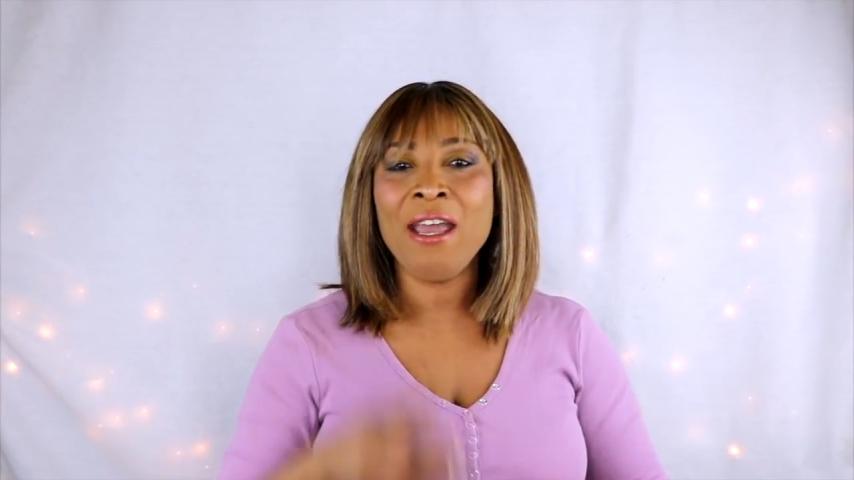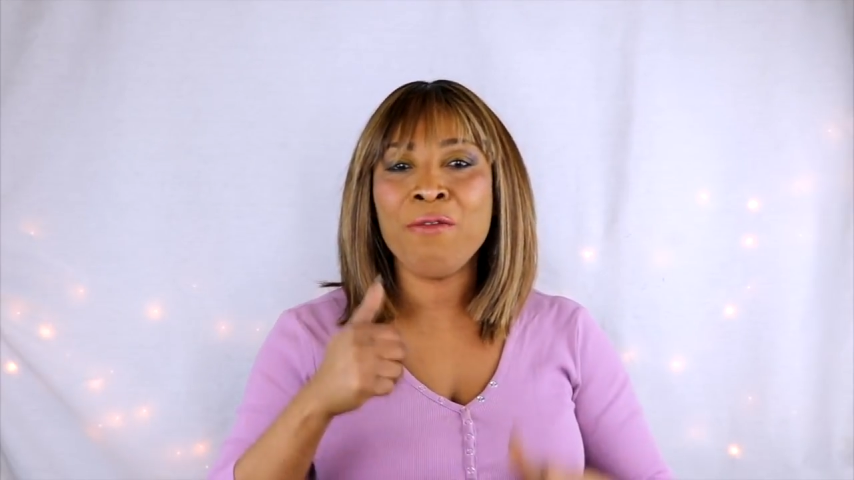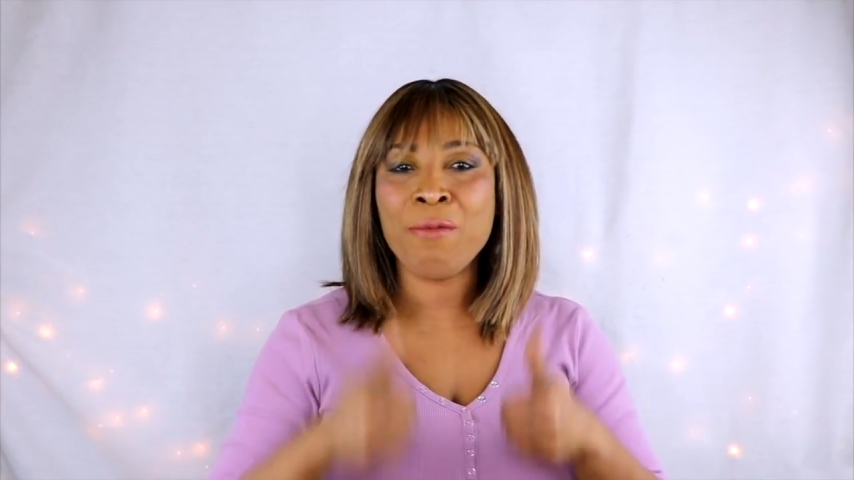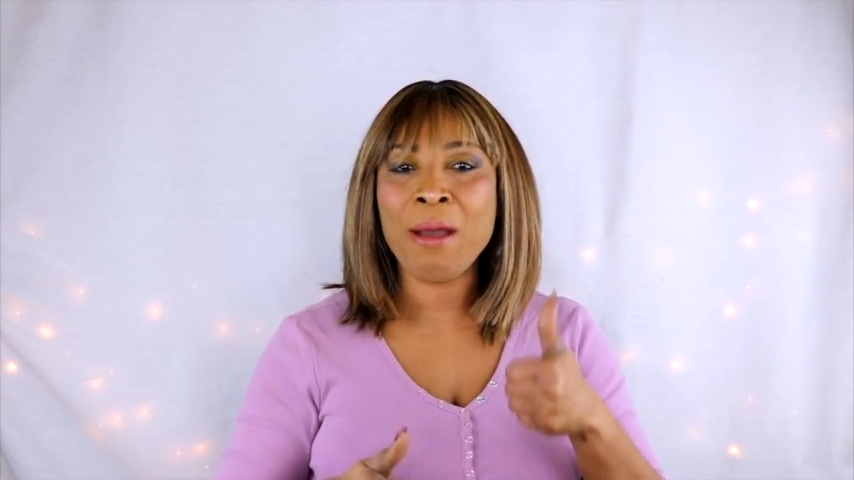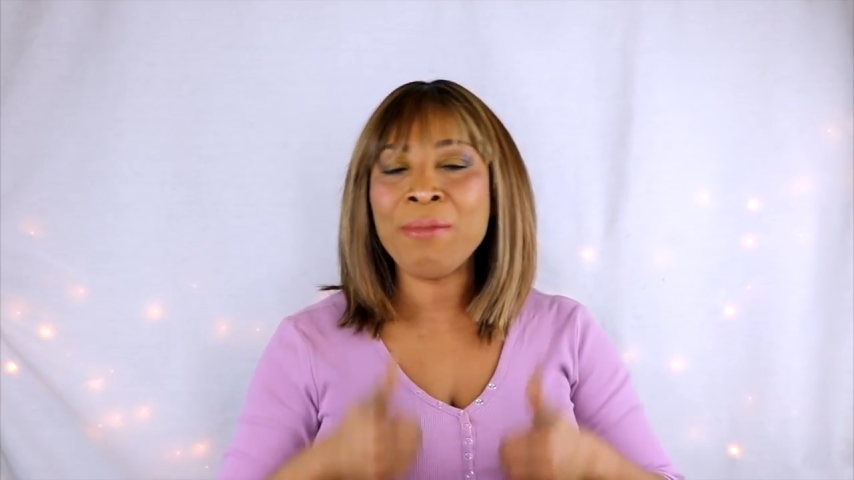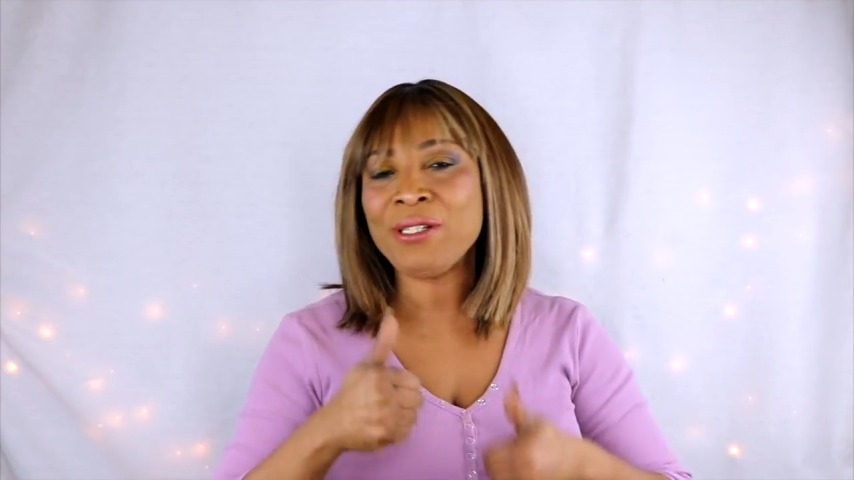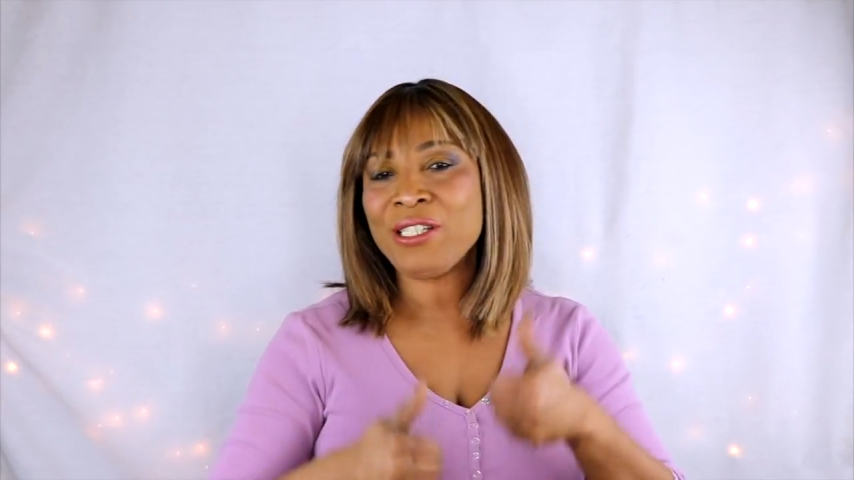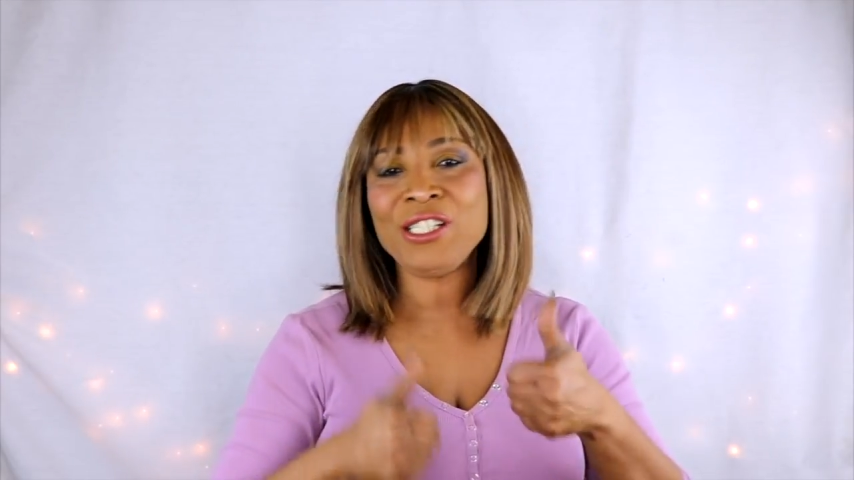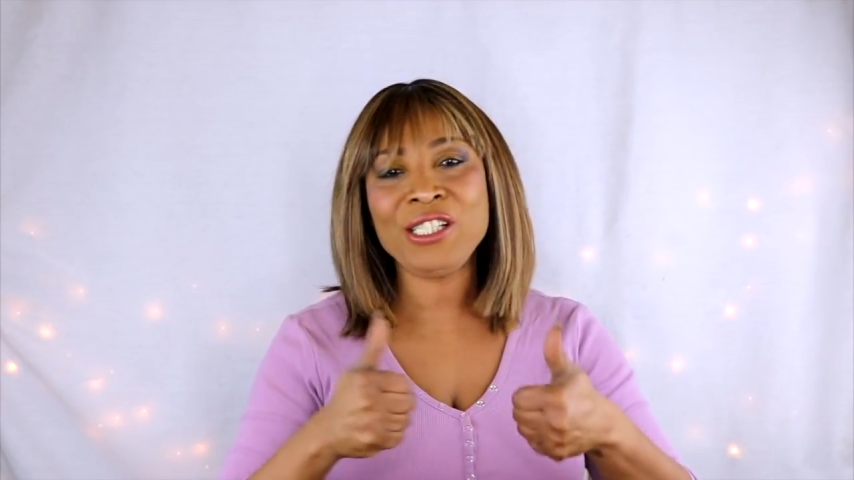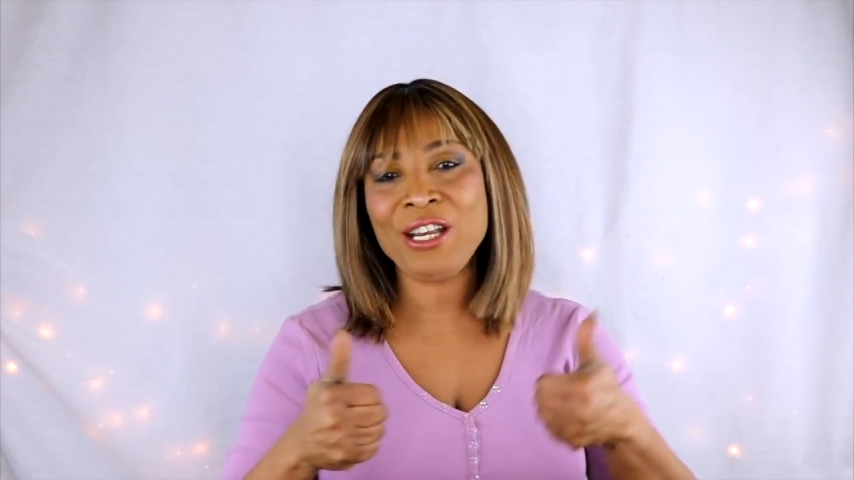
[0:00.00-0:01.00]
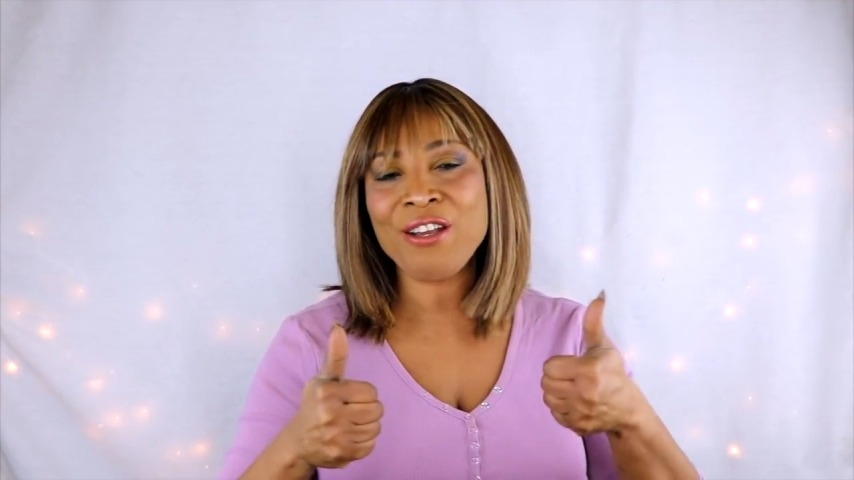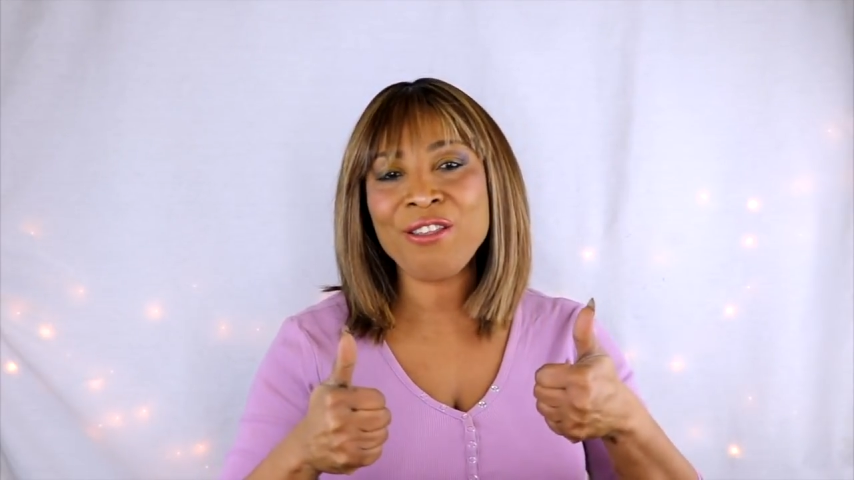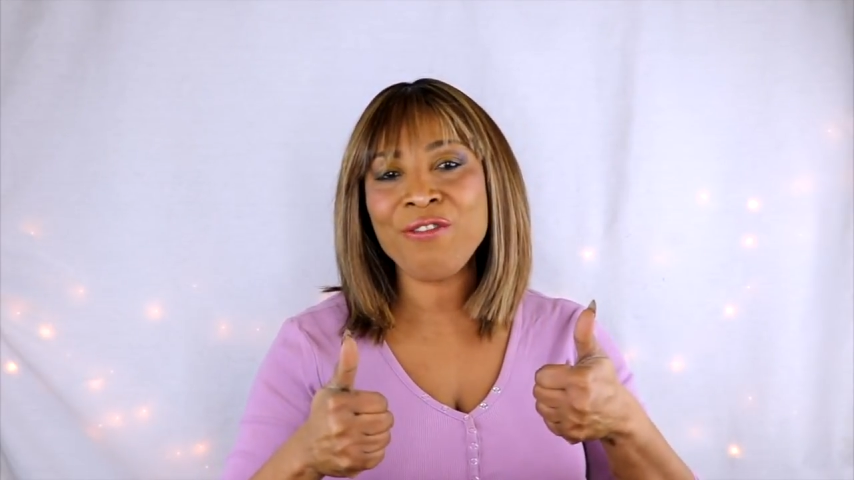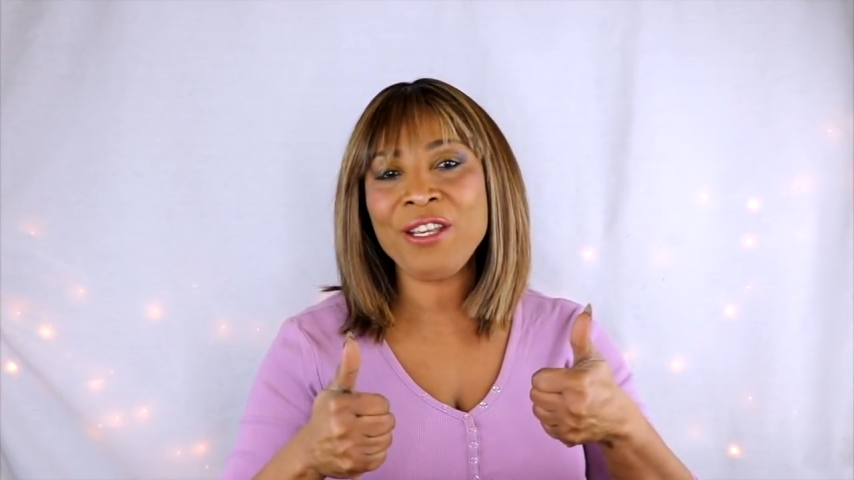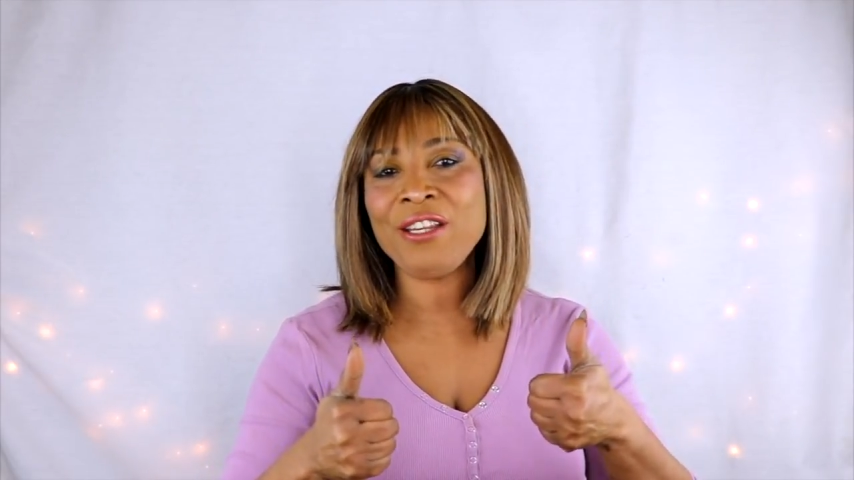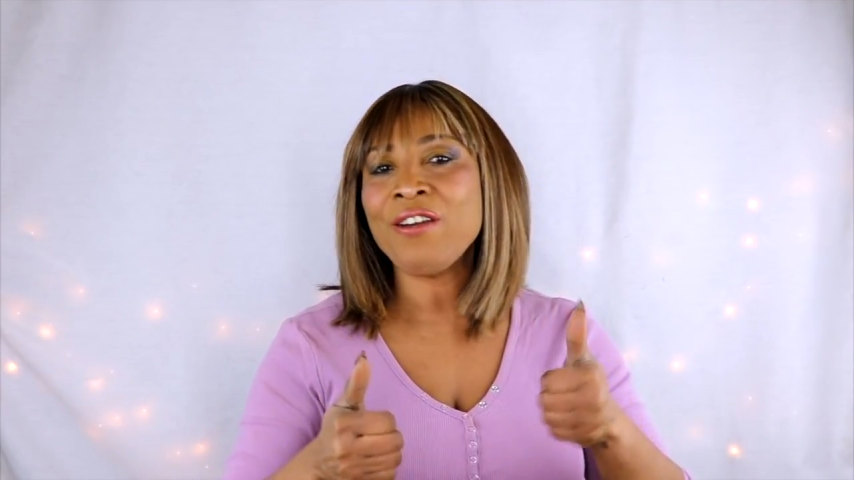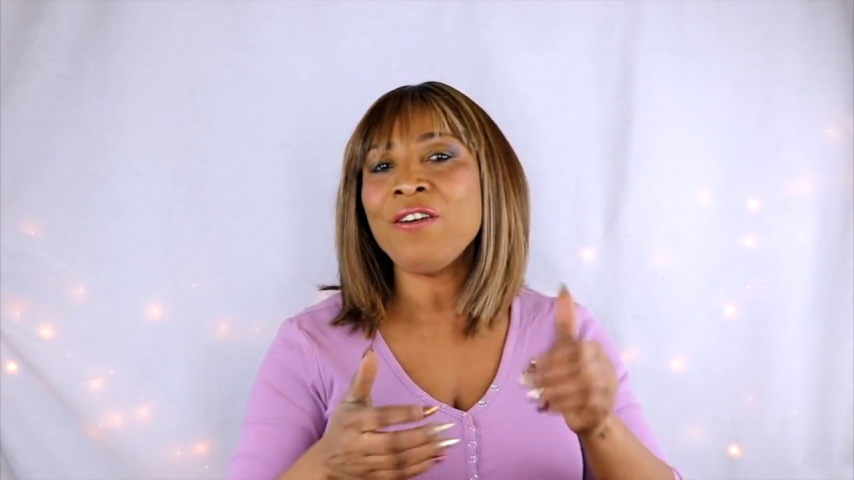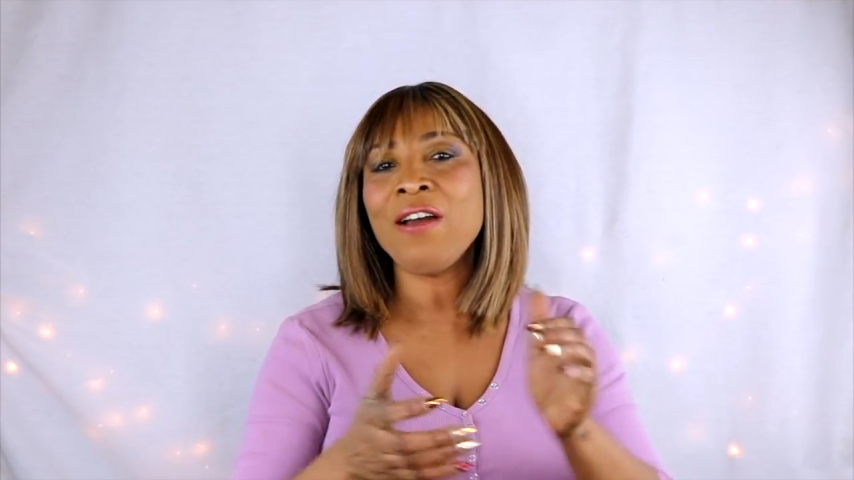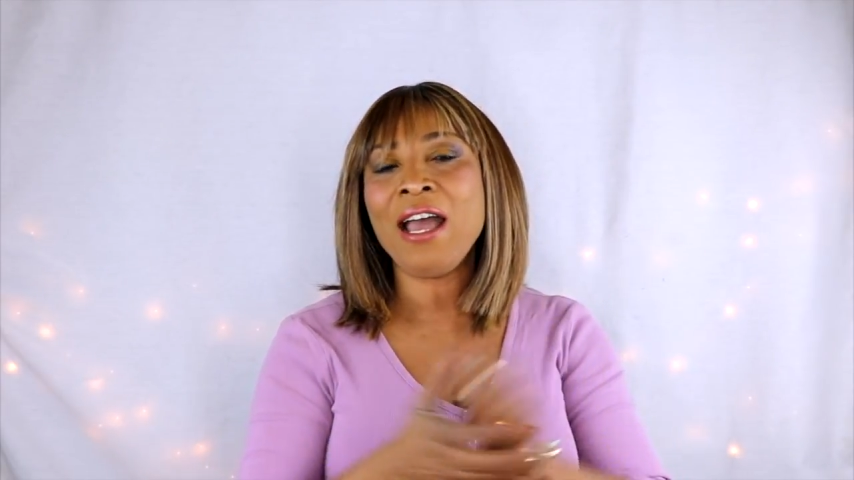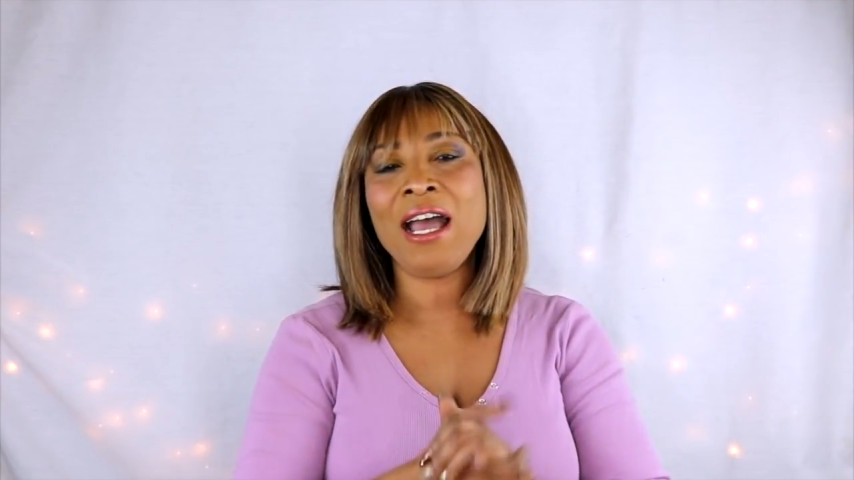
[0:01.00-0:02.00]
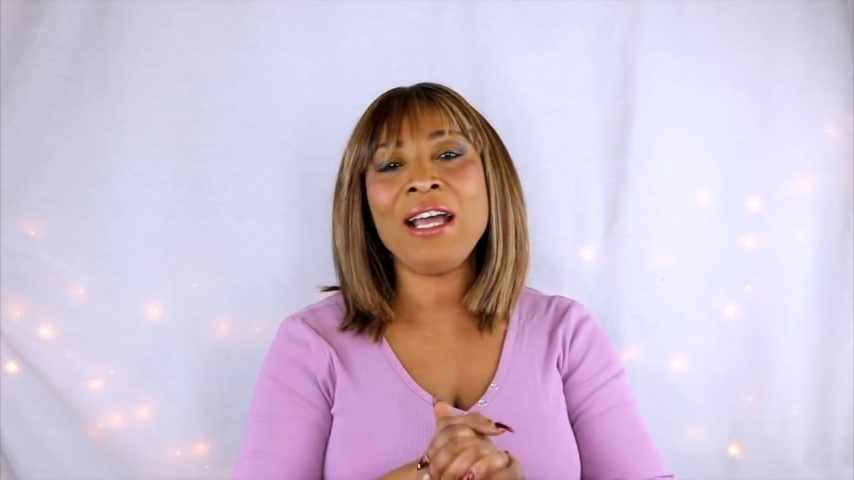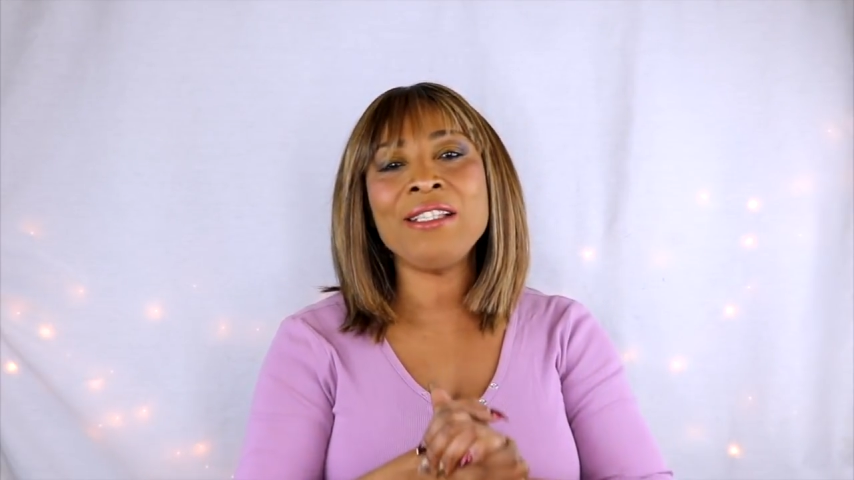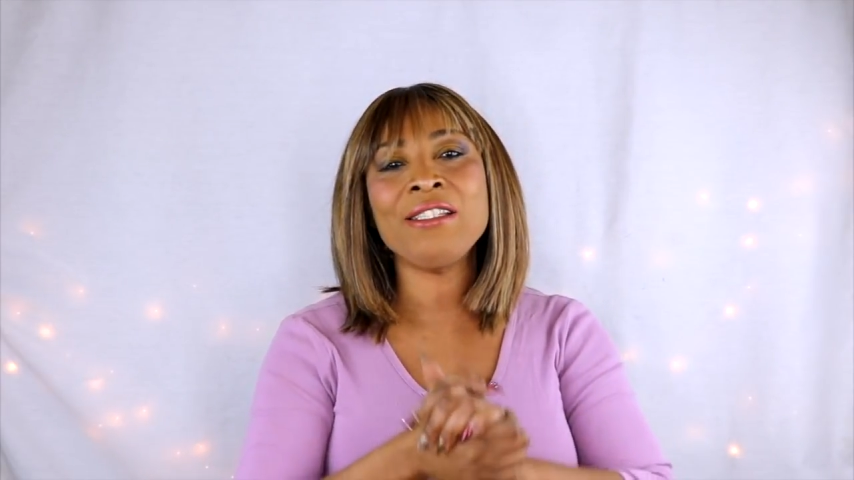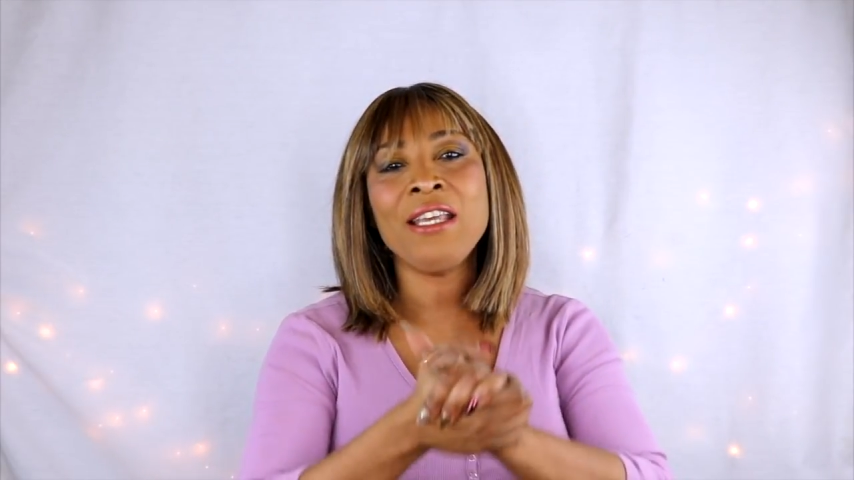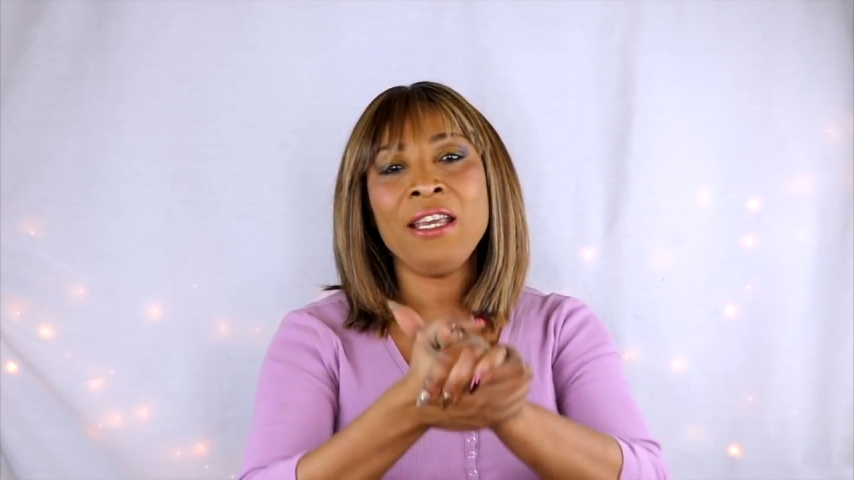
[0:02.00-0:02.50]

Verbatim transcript: remember to share the video and